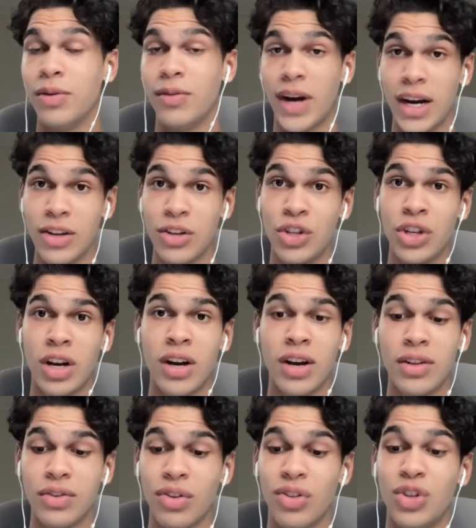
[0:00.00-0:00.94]
Radish
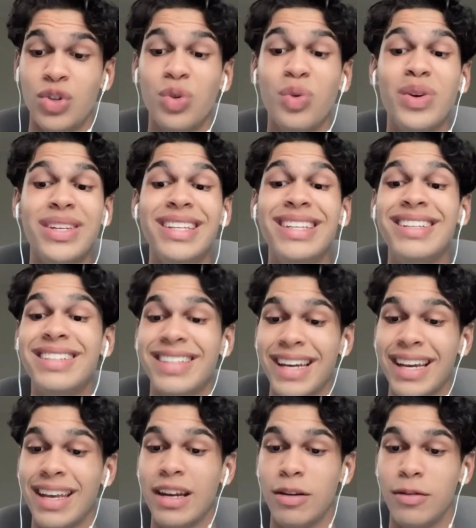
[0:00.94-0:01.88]
shards on the
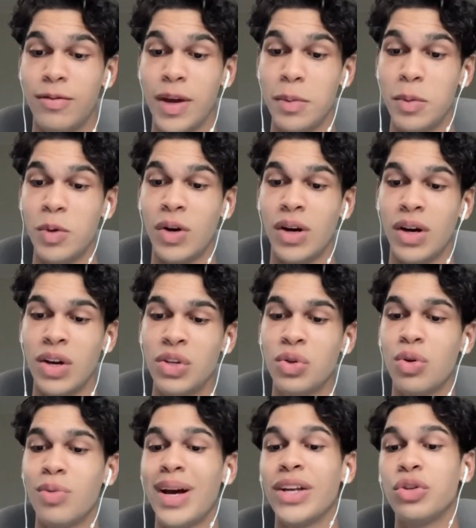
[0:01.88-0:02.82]
22nd of February, so
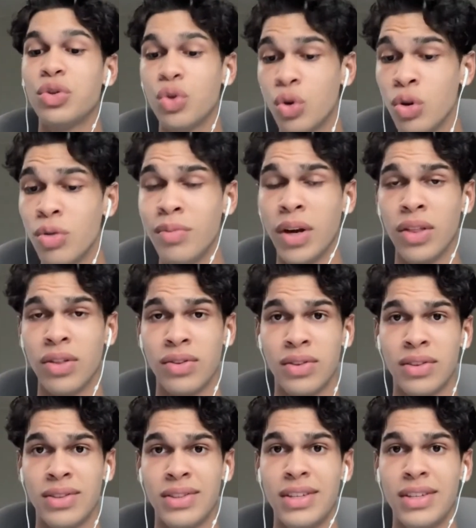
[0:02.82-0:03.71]
about 2 months